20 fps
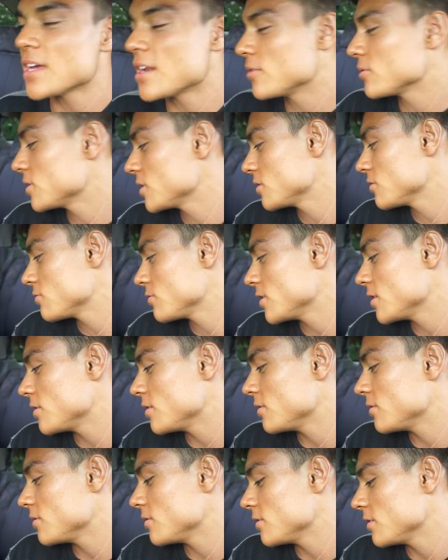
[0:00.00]
I don't think they
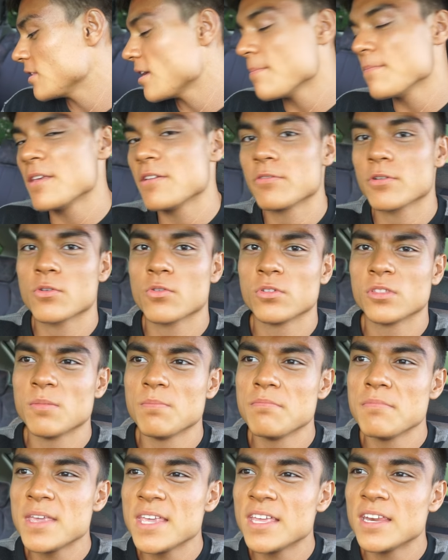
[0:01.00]
really let me record the
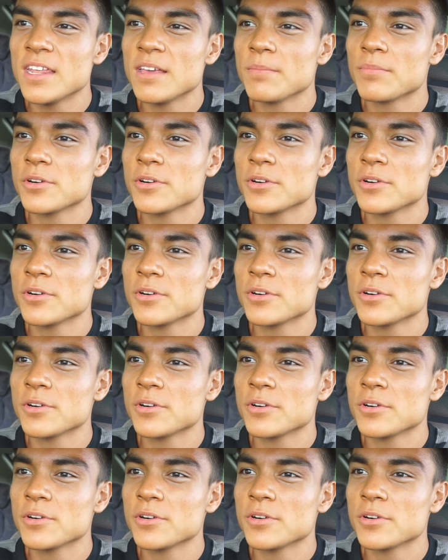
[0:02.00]
meeting